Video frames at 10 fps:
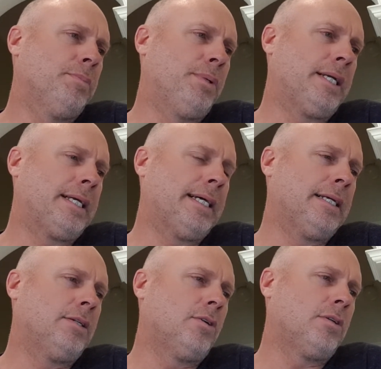but
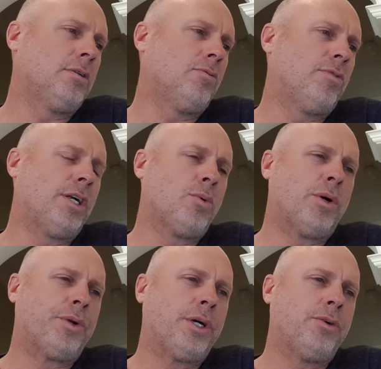again not very
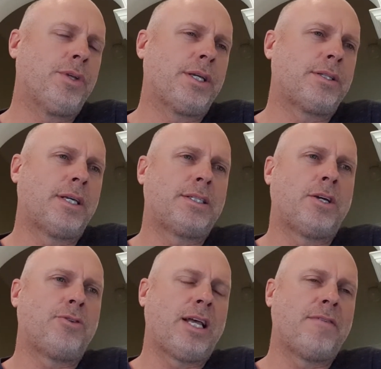well known. They
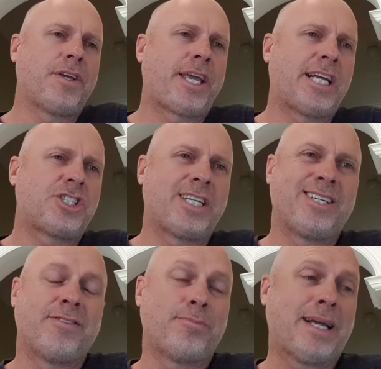don't have the cachet
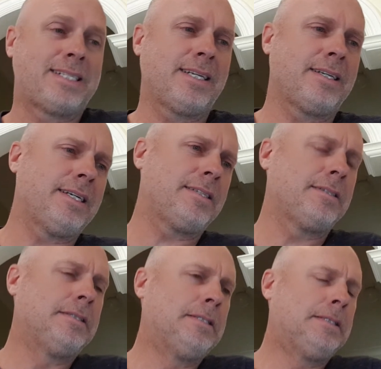of a Patek
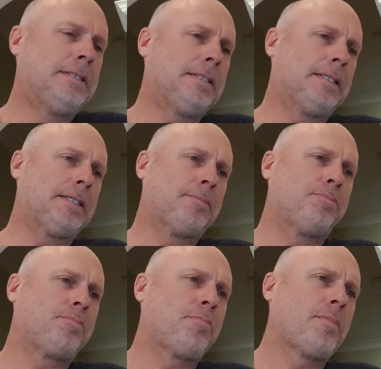yet,
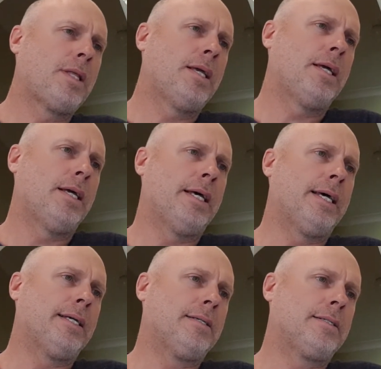
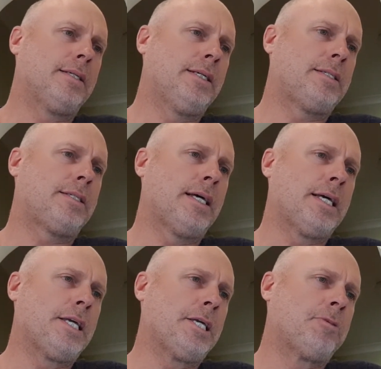and it's
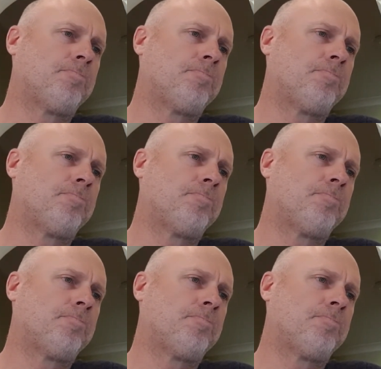a